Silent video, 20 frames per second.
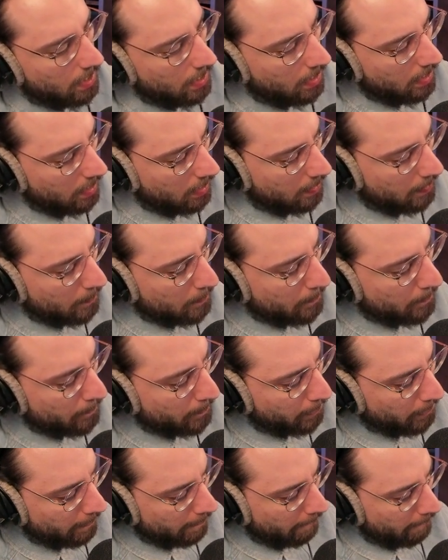
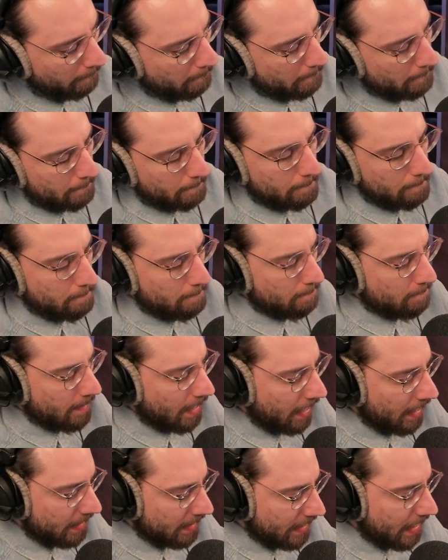And
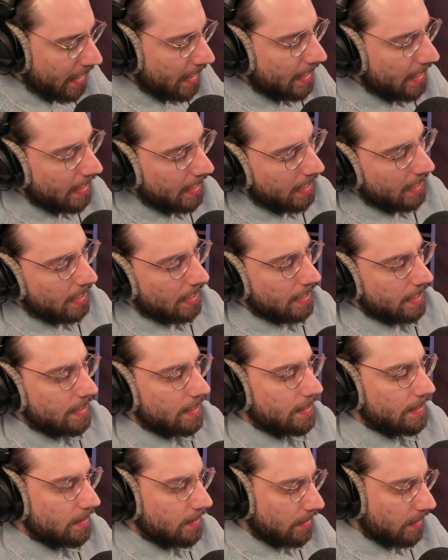then
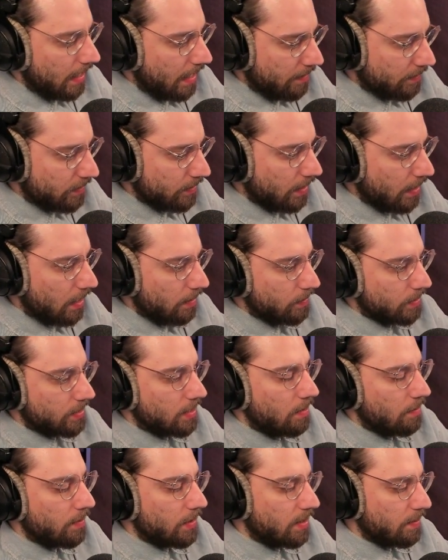after I was
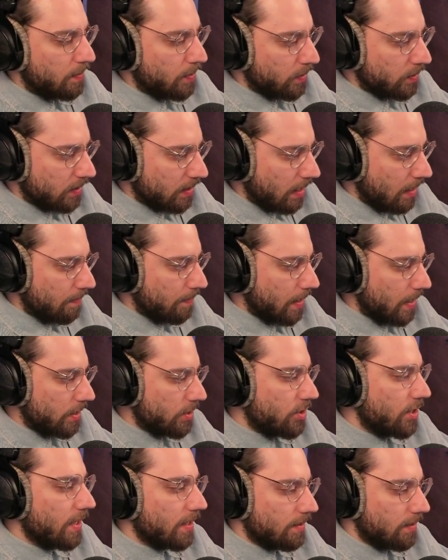done with the bootcamp, I
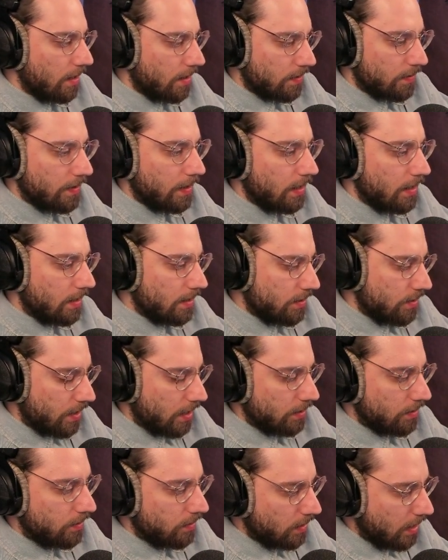checked Unreal and I
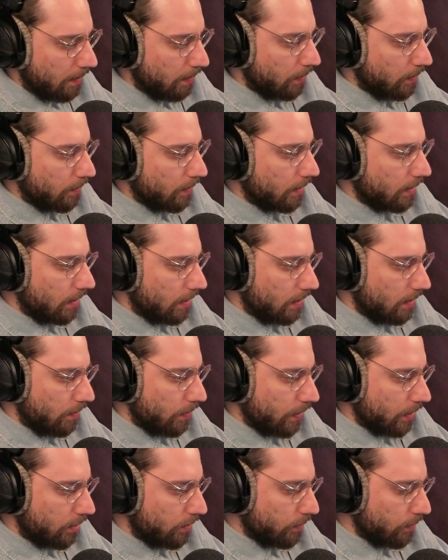tried to dabble with
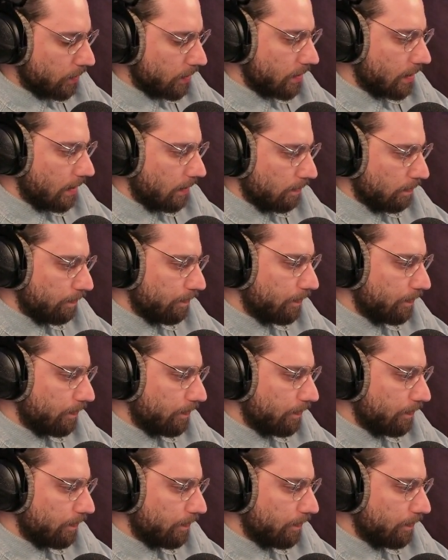the tools there.